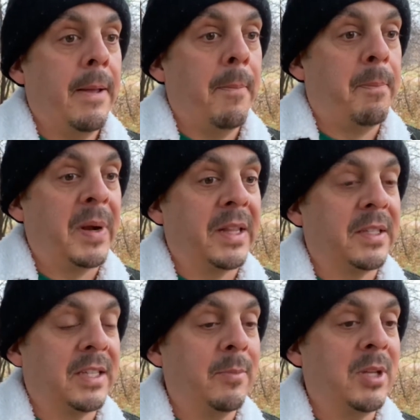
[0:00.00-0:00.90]
but at the
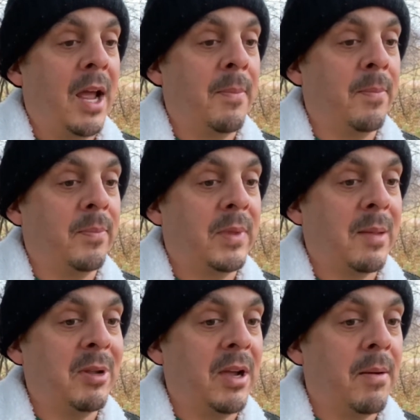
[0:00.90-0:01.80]
same time they
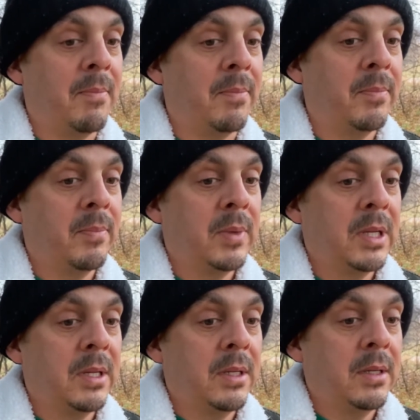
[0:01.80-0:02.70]
become
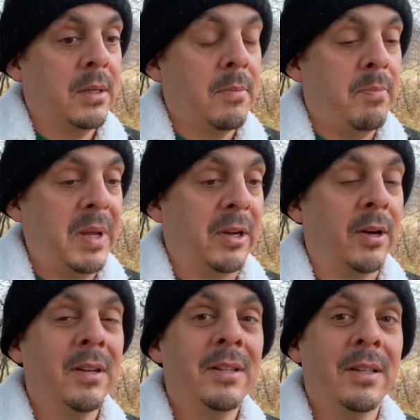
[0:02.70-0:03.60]

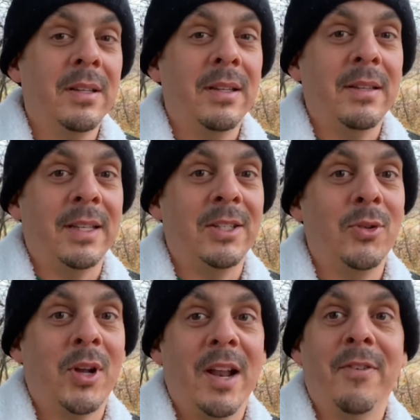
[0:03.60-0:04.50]
bigger than you
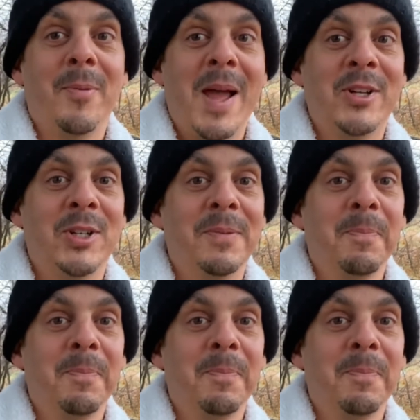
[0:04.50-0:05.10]
could ever imagine